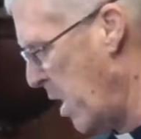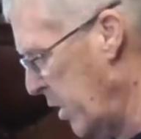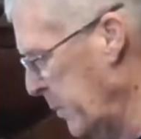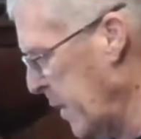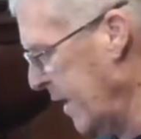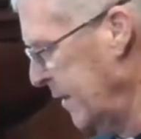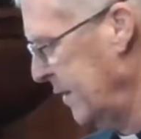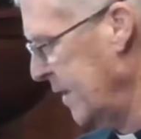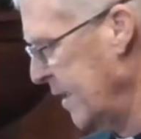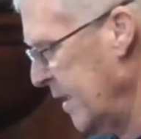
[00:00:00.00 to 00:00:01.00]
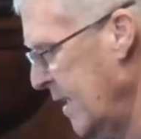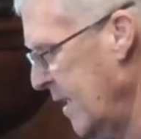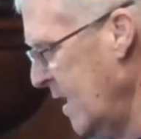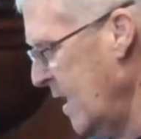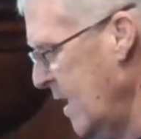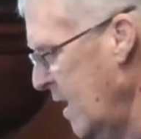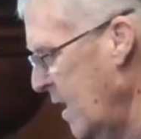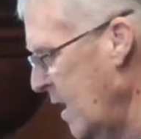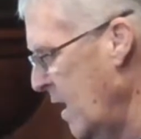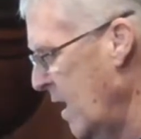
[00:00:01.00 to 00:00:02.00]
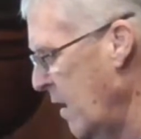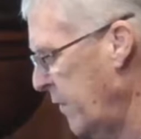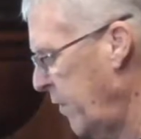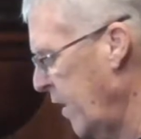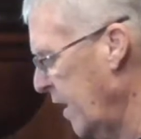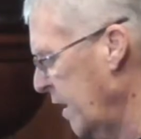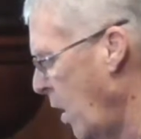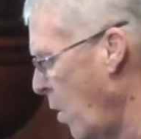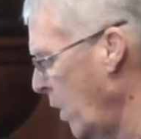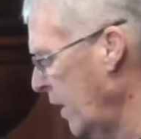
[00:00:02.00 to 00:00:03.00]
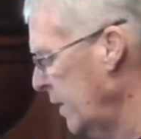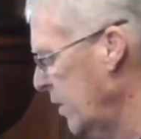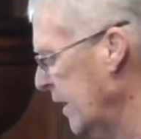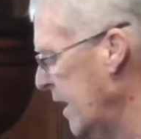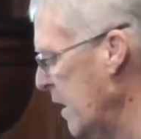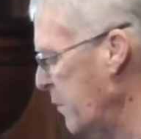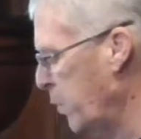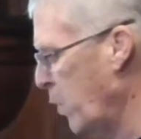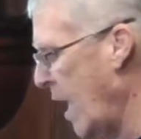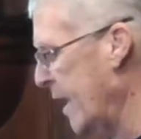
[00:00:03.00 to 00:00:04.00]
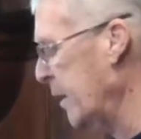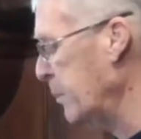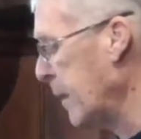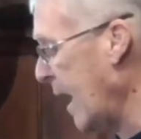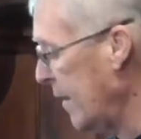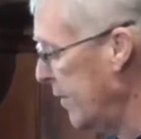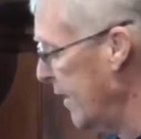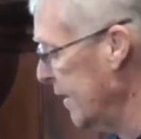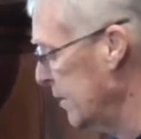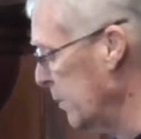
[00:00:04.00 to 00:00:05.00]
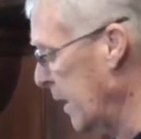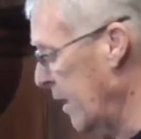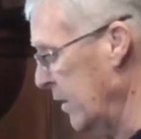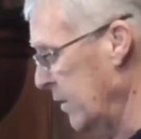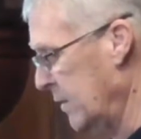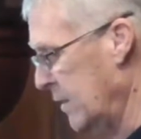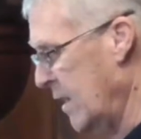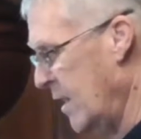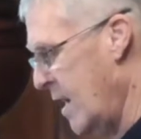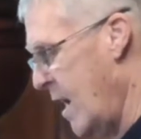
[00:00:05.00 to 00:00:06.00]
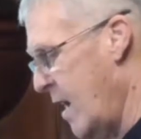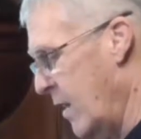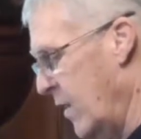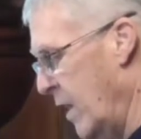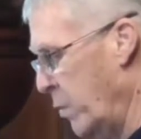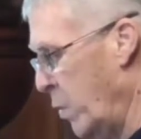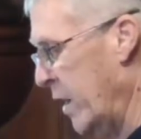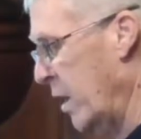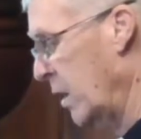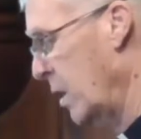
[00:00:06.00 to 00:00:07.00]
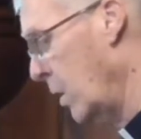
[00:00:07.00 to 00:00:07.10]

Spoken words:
a Maori man said, if they're going to keep writing bad things about us, then we are